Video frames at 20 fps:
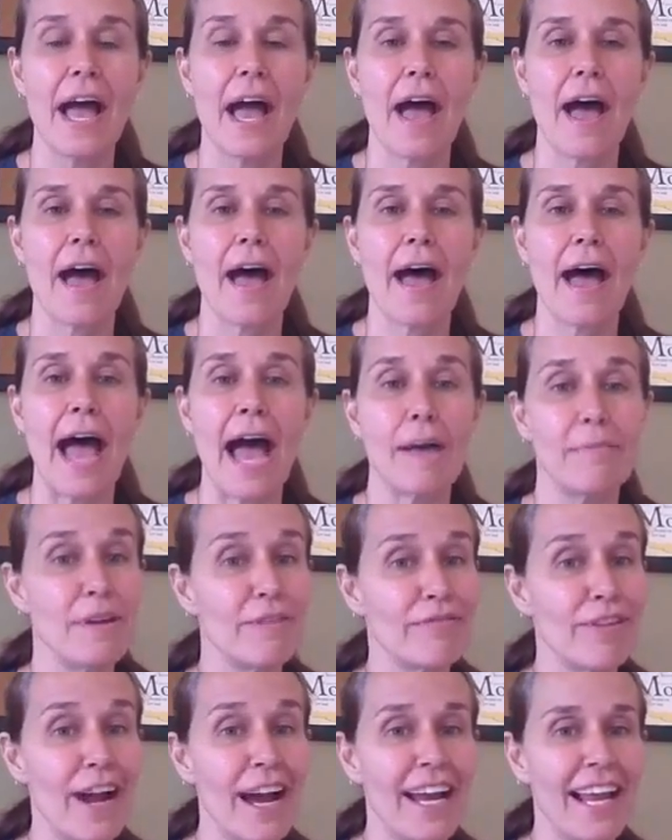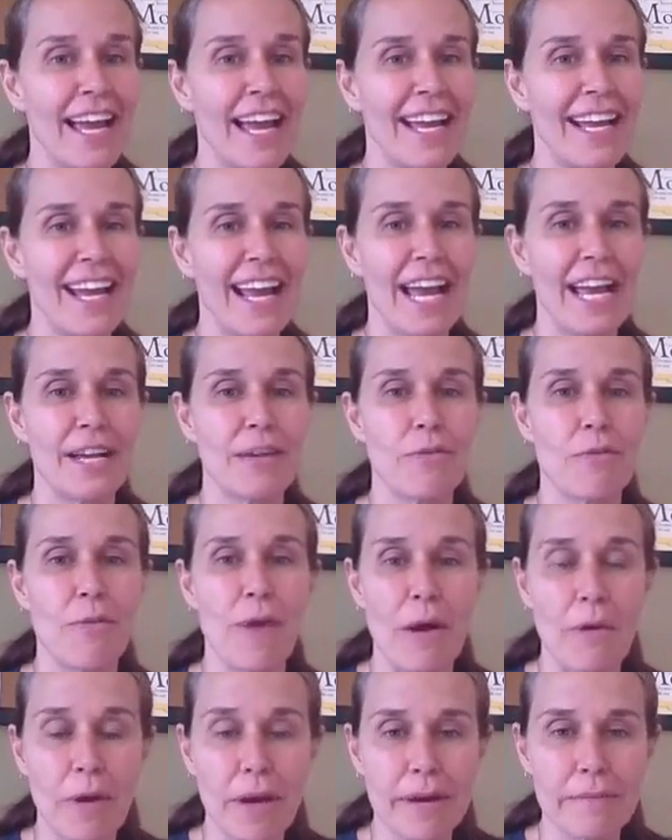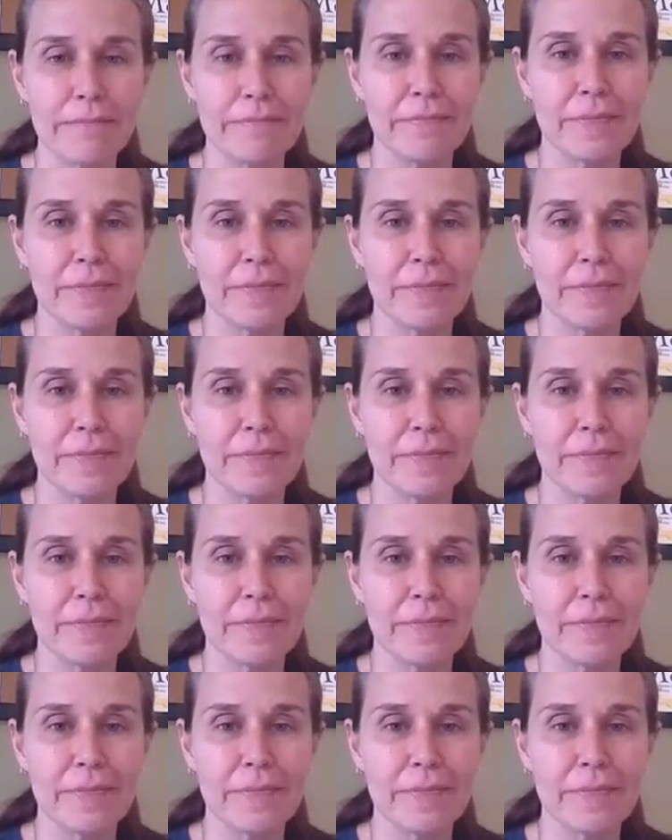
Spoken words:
happy Friday and welcome.